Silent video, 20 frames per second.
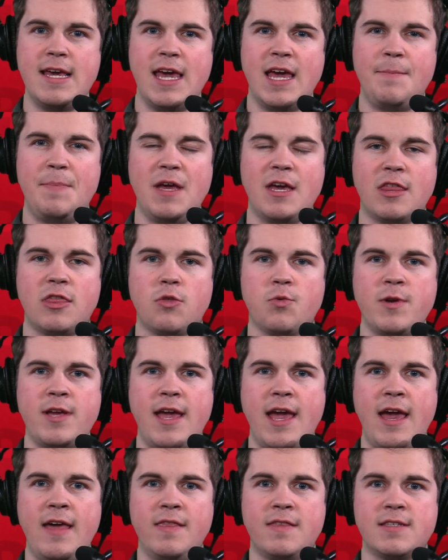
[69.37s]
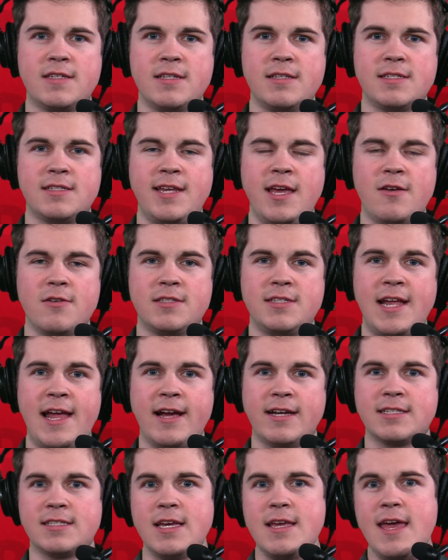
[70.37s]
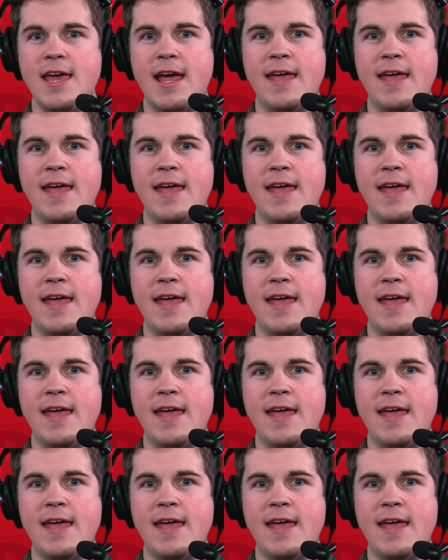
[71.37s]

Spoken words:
it'd be a 3/8 cent sales tax,